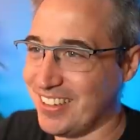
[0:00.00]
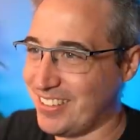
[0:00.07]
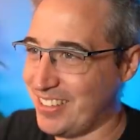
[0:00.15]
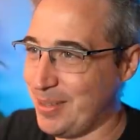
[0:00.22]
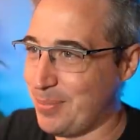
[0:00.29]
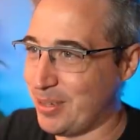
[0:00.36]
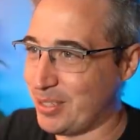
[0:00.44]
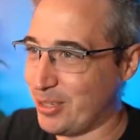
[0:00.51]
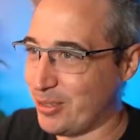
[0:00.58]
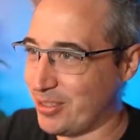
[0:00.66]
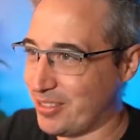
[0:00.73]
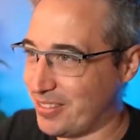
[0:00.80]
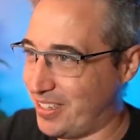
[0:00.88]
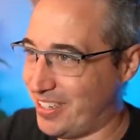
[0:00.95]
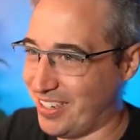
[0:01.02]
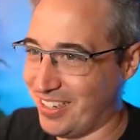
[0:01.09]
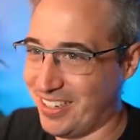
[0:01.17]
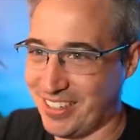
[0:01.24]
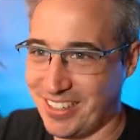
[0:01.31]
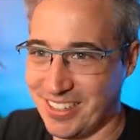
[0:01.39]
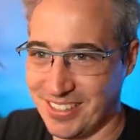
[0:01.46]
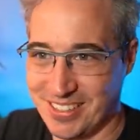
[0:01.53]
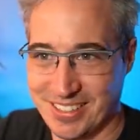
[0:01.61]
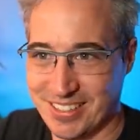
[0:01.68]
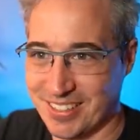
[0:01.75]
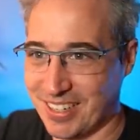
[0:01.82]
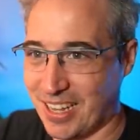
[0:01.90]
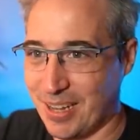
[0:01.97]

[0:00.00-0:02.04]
Let's keep on going, because